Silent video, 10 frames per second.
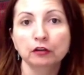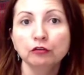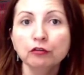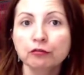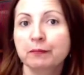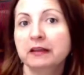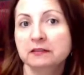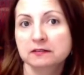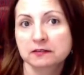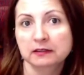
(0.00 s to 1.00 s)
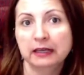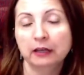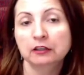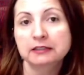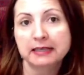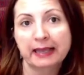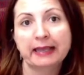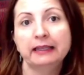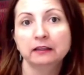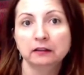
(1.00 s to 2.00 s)
toothpaste that
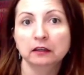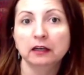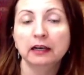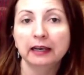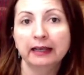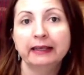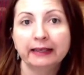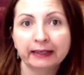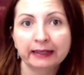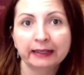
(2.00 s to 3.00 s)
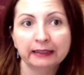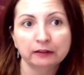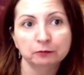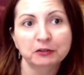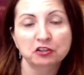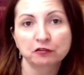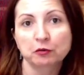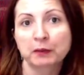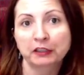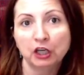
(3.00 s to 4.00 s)
contained the clay in it, especially for
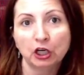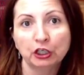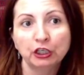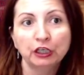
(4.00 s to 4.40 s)
my daughter.